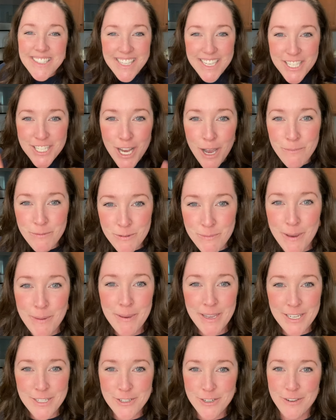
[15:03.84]
I shopped my
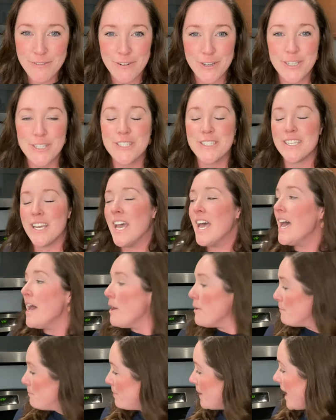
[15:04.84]
pantry first.
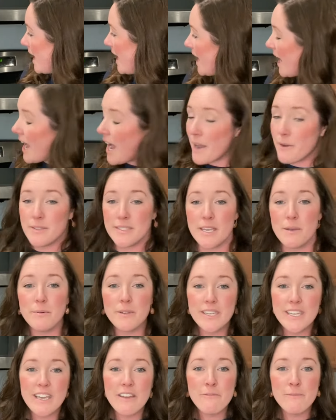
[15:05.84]
But I was able
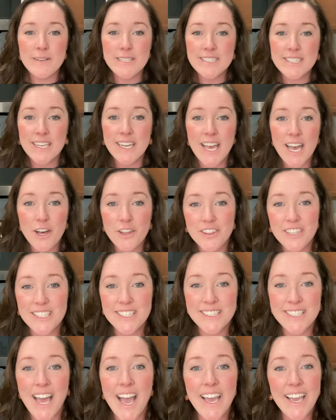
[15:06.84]
to give my son a healthy
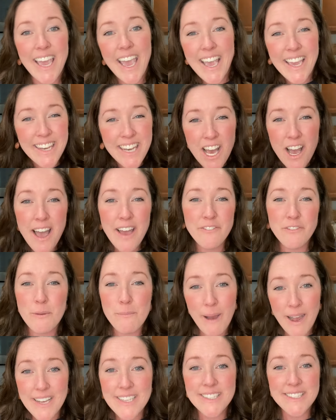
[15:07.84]
snack and not have to
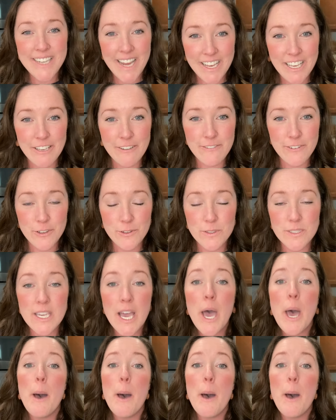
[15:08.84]
buy snacky foods.